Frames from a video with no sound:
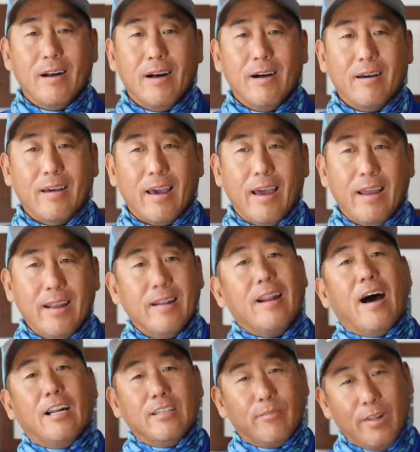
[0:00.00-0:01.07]
Okay.
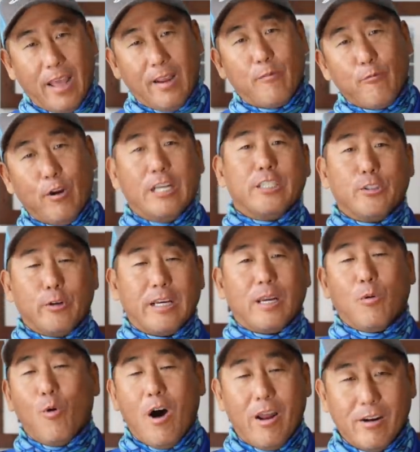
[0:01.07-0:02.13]
Not like fresh
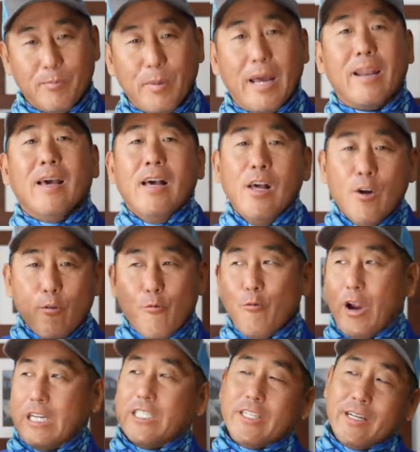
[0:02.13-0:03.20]
drinking water, but
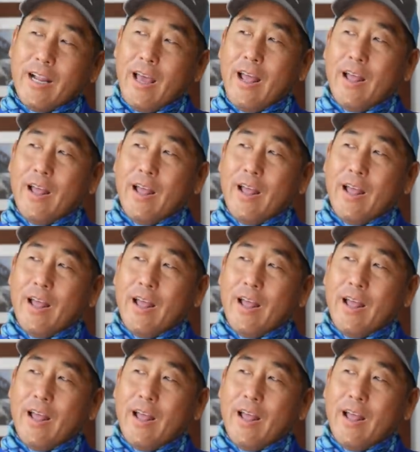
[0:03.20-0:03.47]
fresh